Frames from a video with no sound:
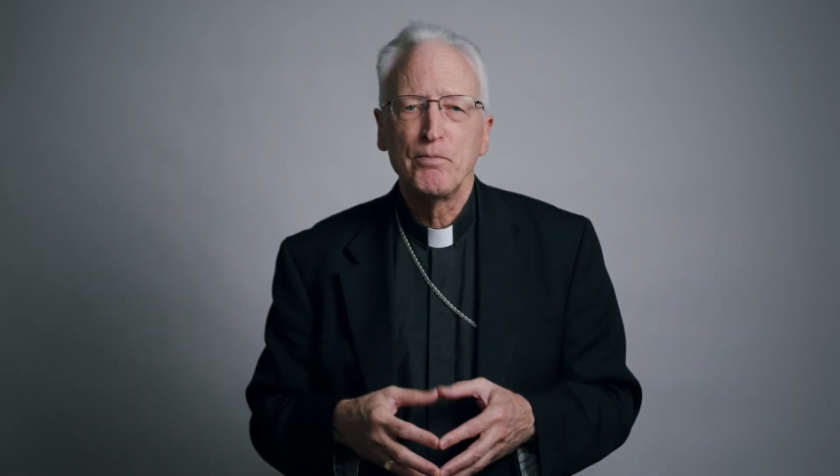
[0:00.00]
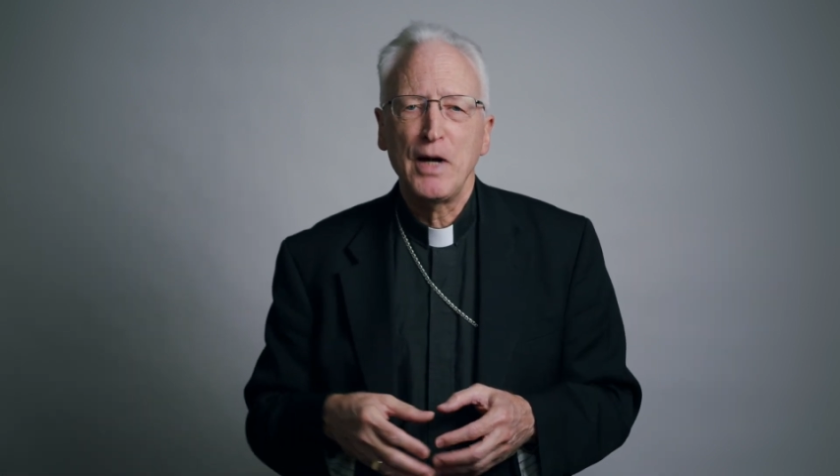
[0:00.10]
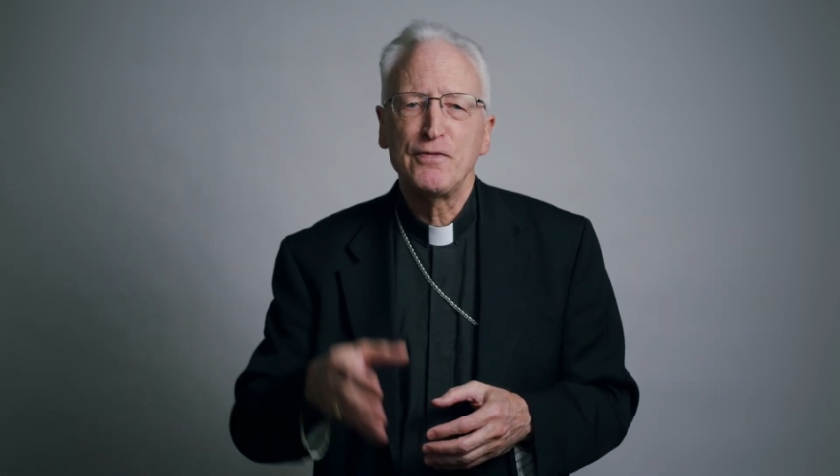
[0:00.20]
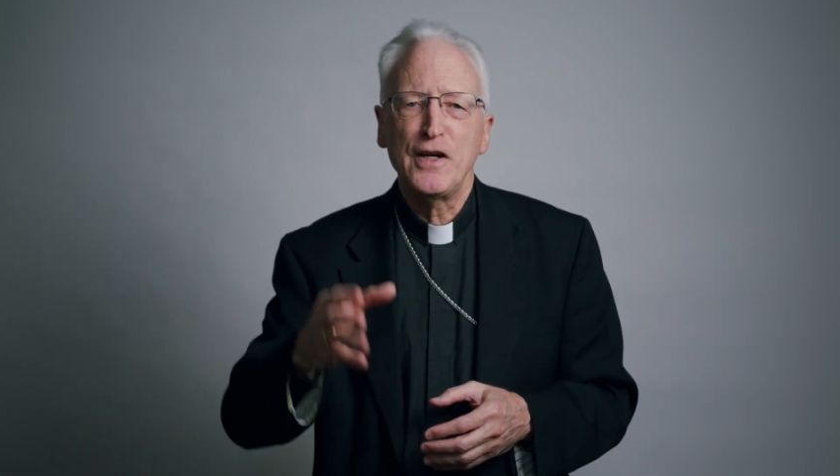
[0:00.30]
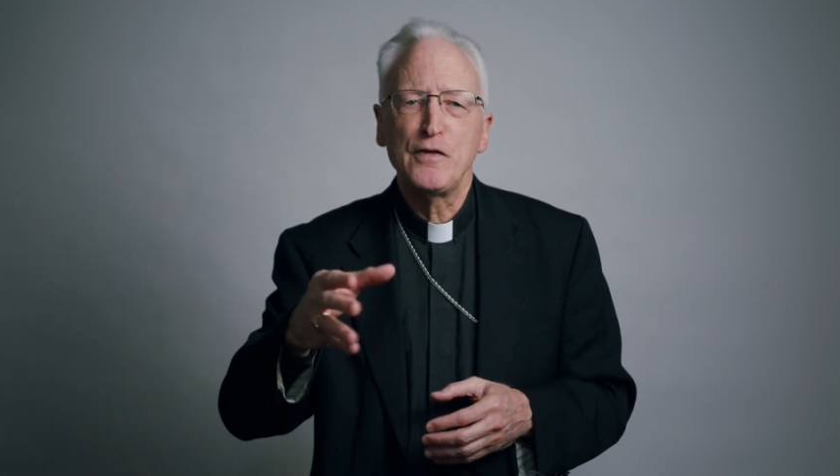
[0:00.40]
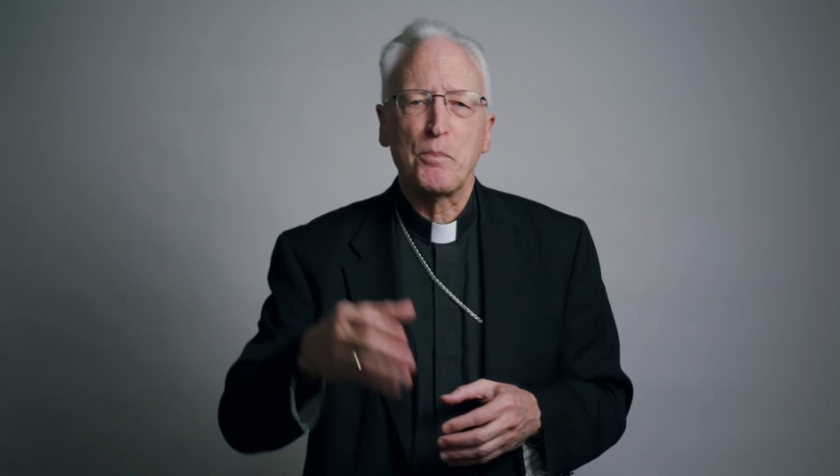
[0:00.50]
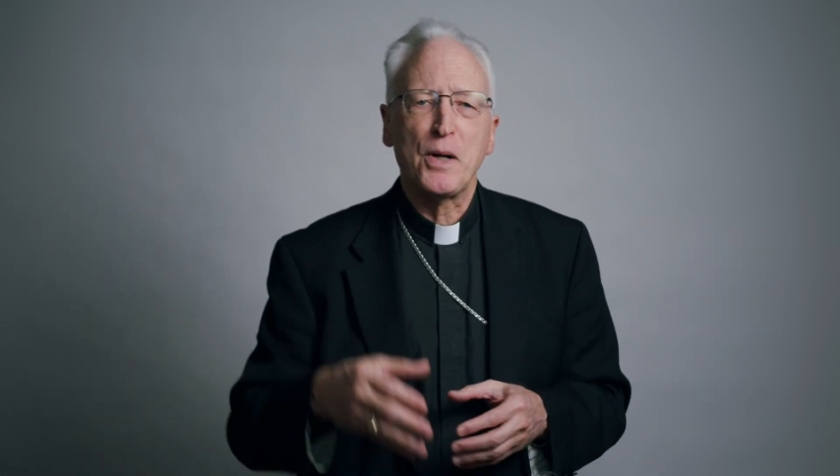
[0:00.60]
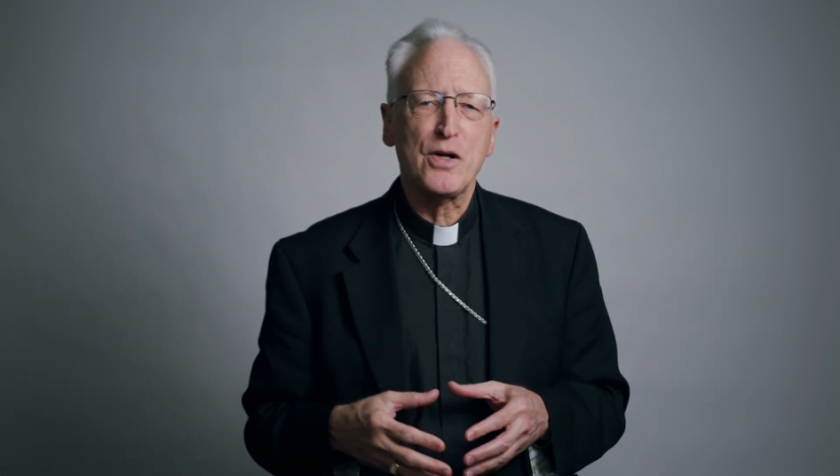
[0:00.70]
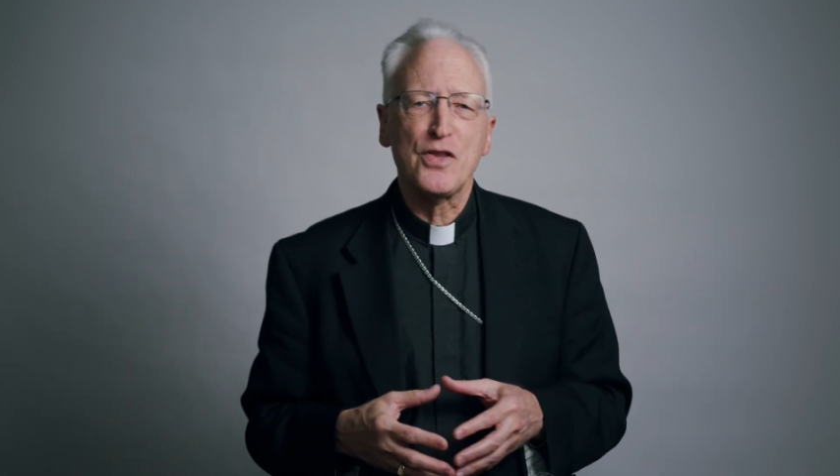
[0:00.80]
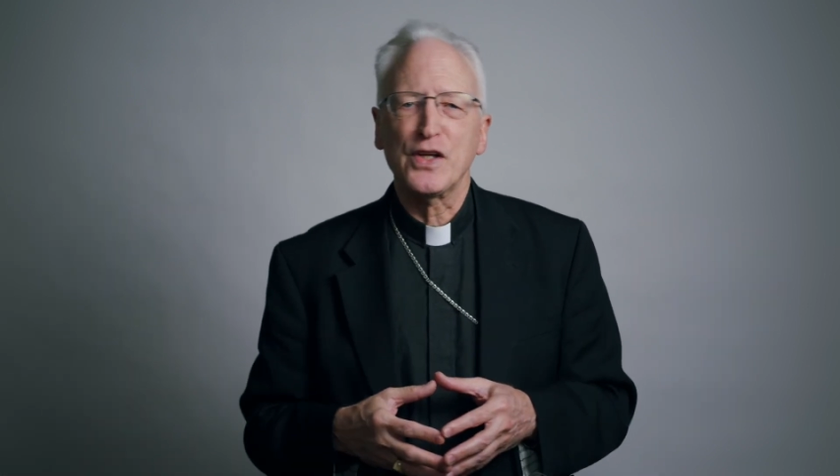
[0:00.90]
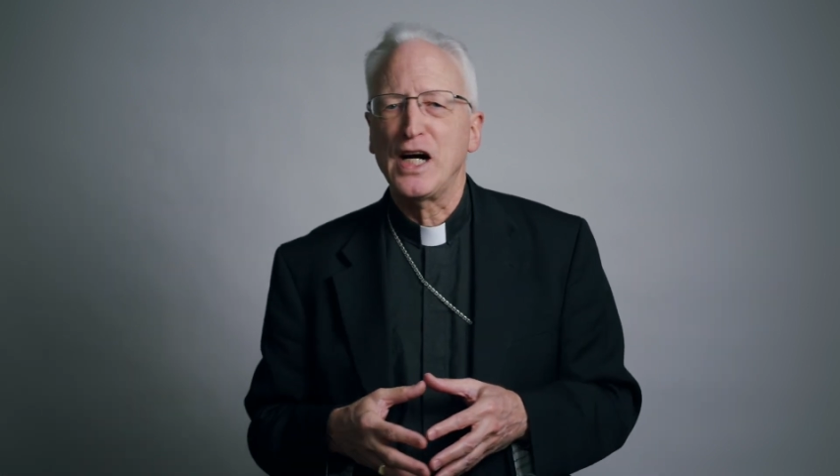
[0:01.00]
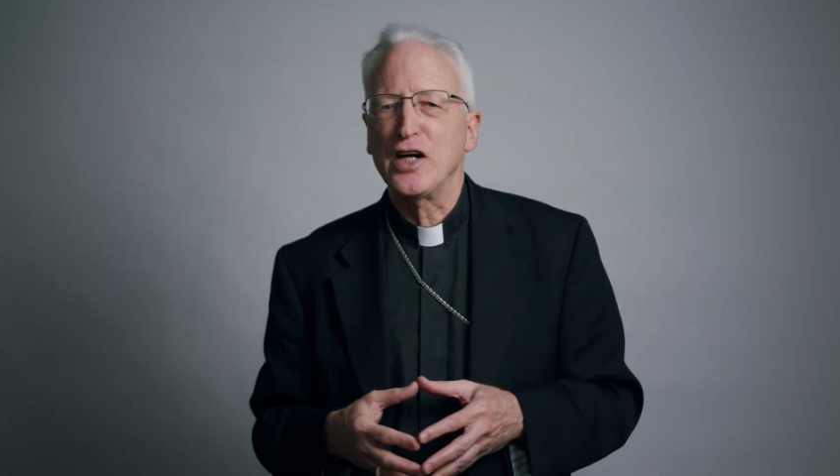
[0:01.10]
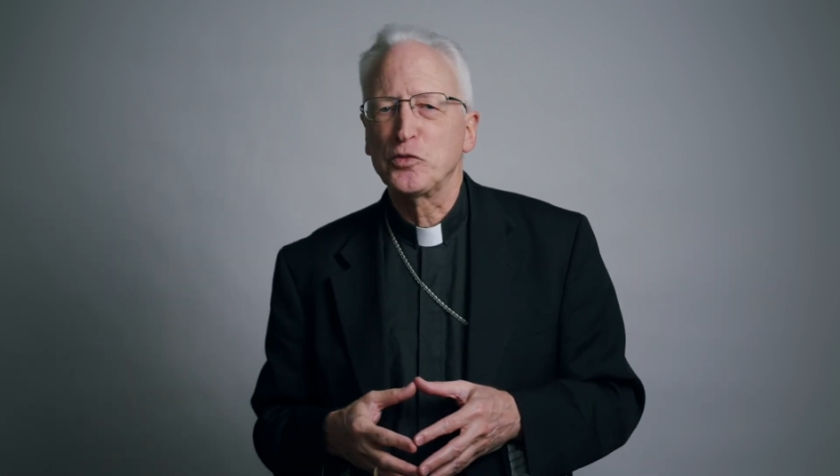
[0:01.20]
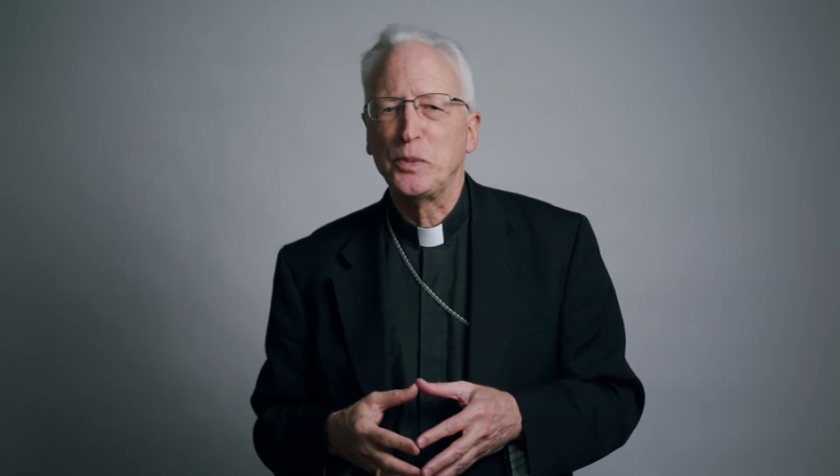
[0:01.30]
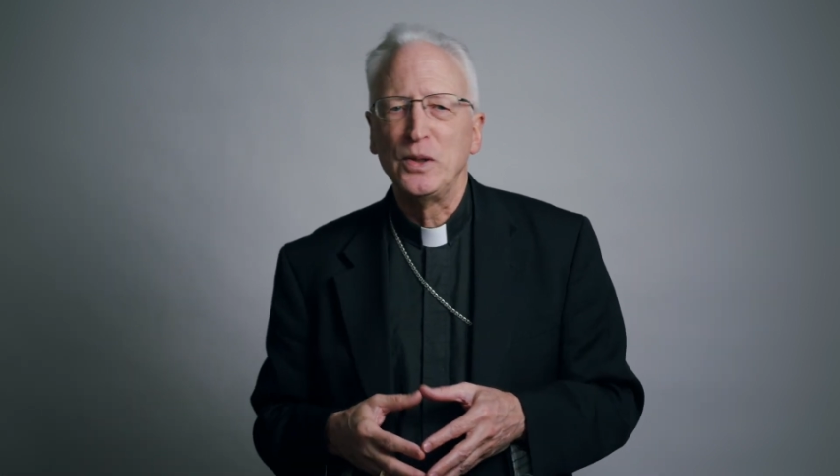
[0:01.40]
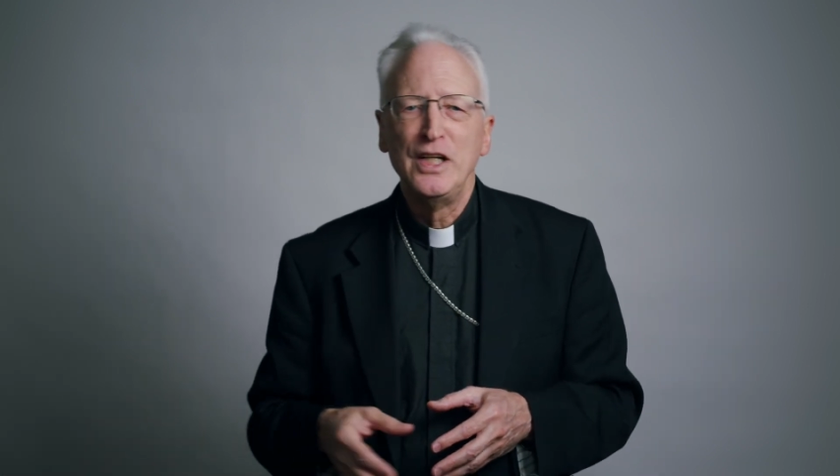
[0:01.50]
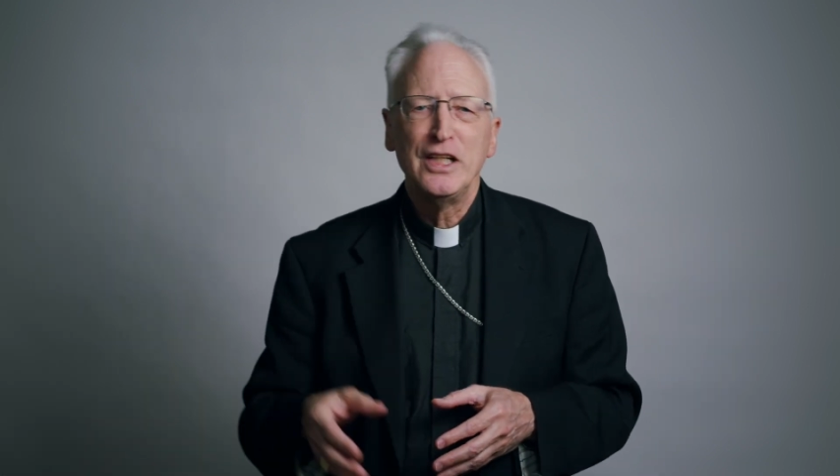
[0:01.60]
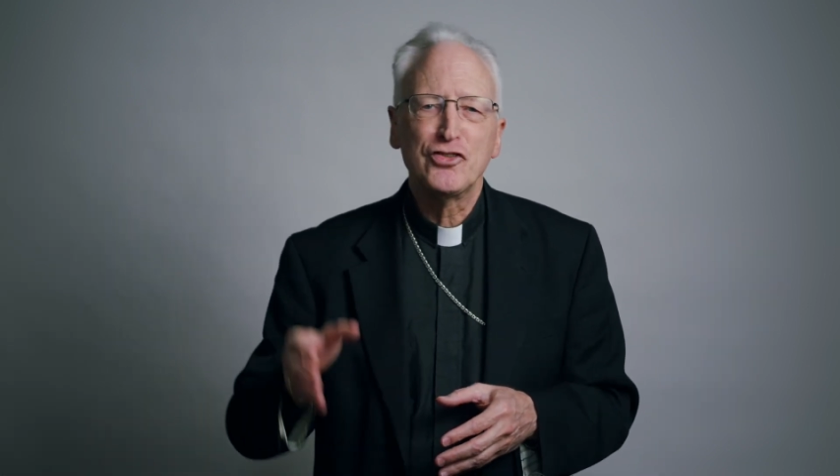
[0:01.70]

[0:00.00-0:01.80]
My favorite part of the gospel